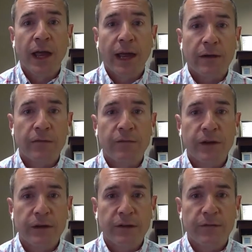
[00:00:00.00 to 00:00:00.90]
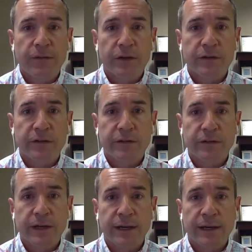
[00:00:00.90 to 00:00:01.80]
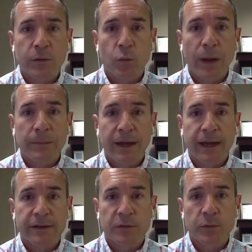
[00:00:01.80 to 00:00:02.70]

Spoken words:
our very first webcast